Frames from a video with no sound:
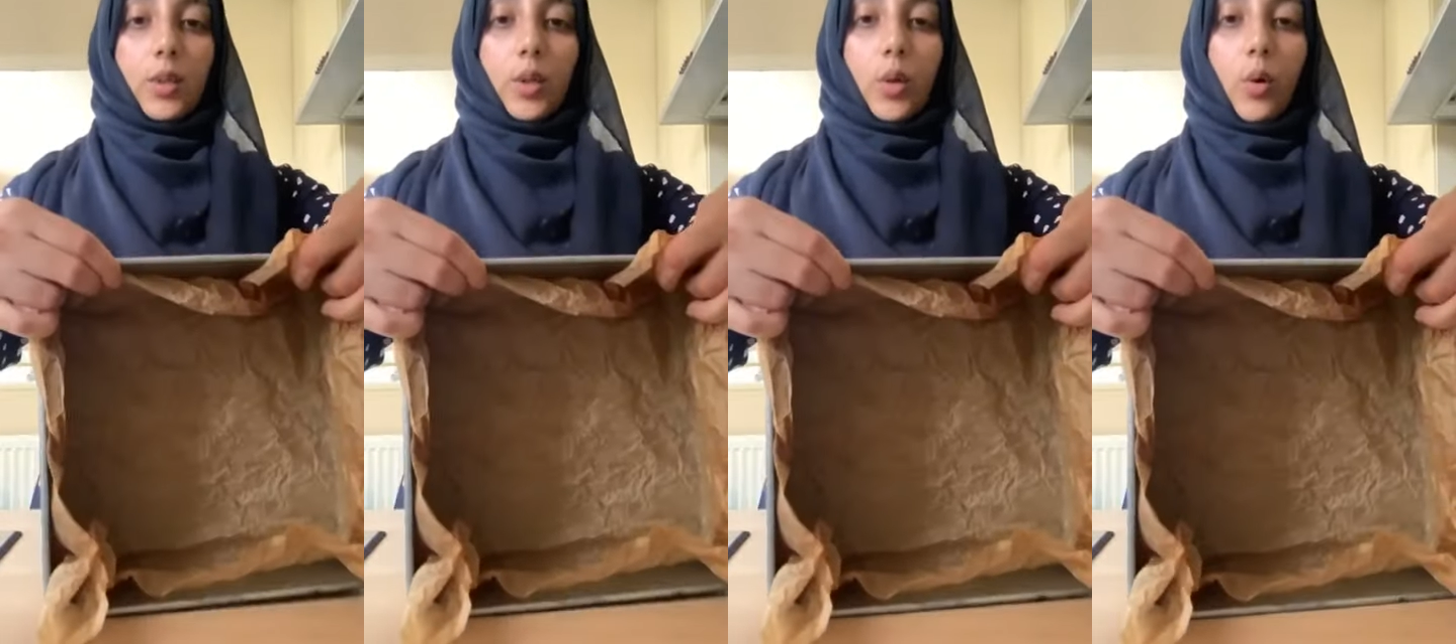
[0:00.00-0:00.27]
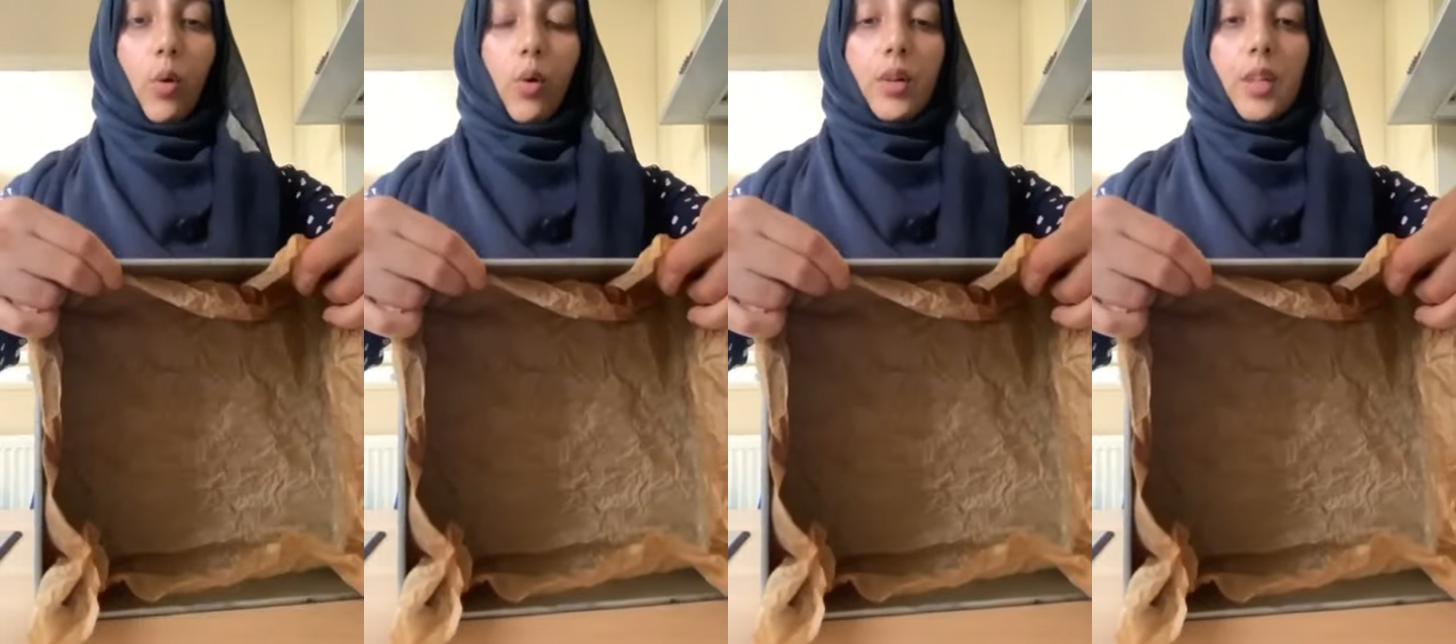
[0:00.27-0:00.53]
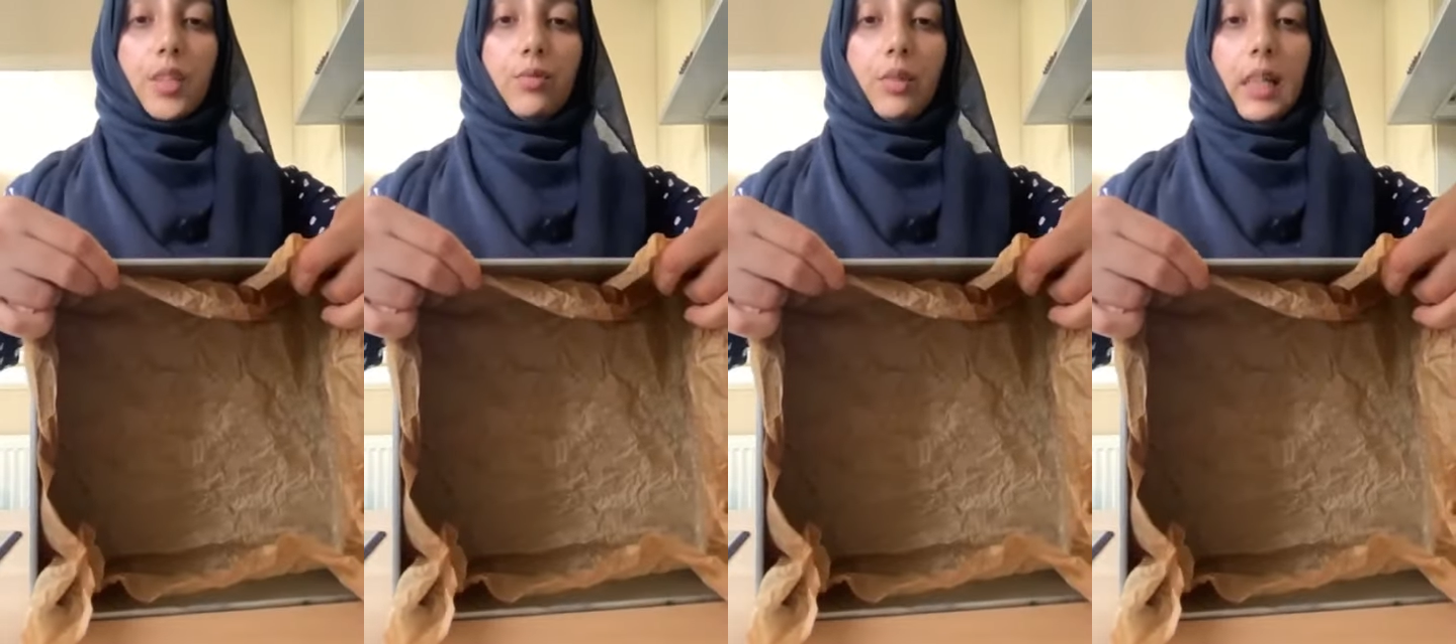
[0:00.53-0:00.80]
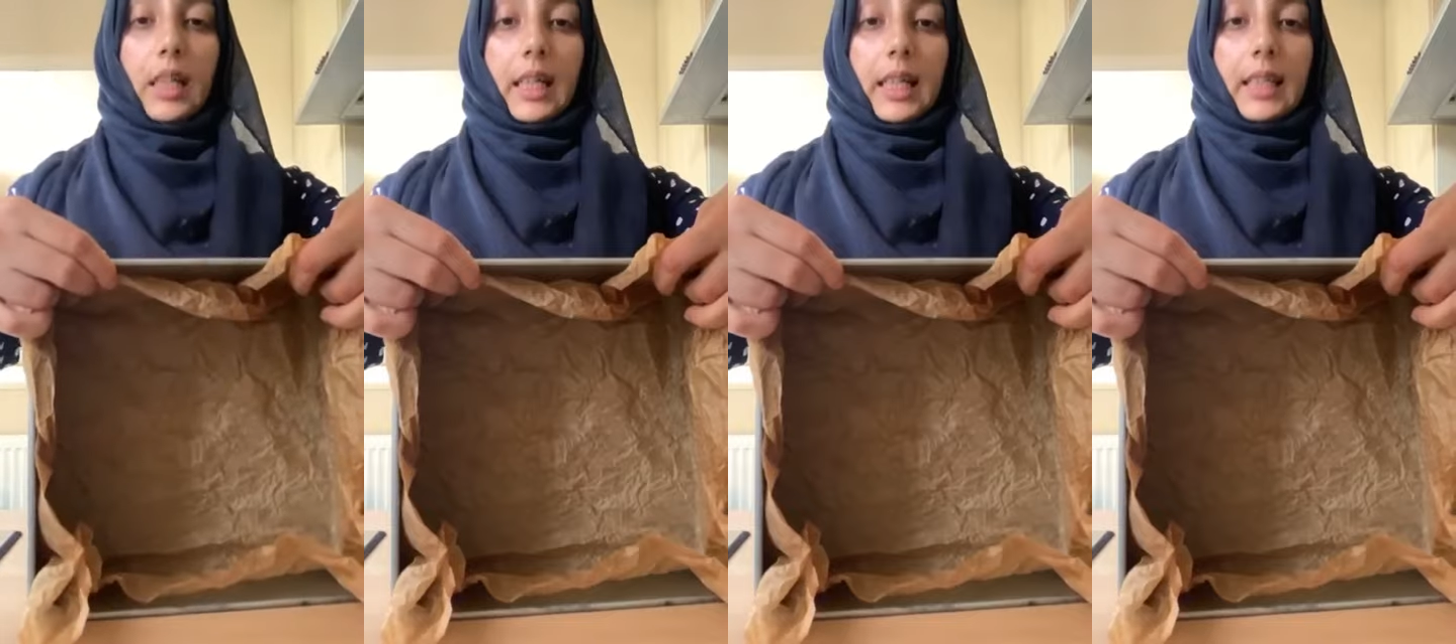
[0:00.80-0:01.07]
the corners really
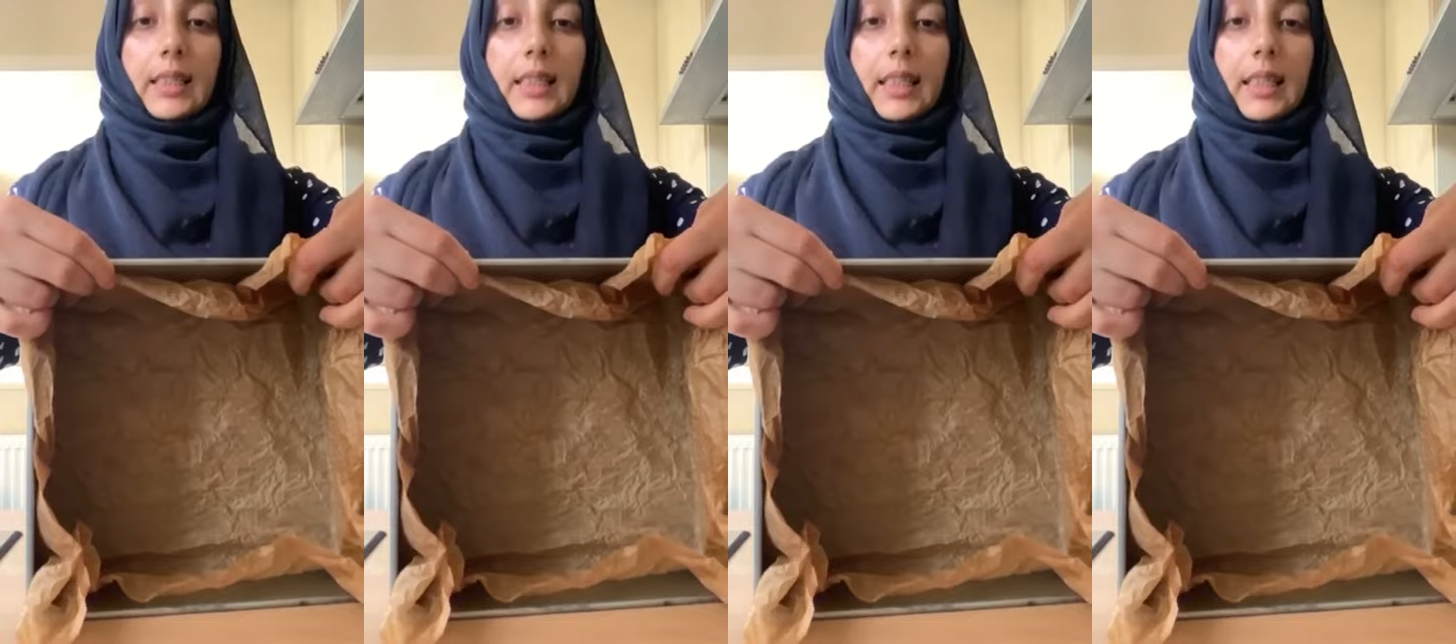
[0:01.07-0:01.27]
easily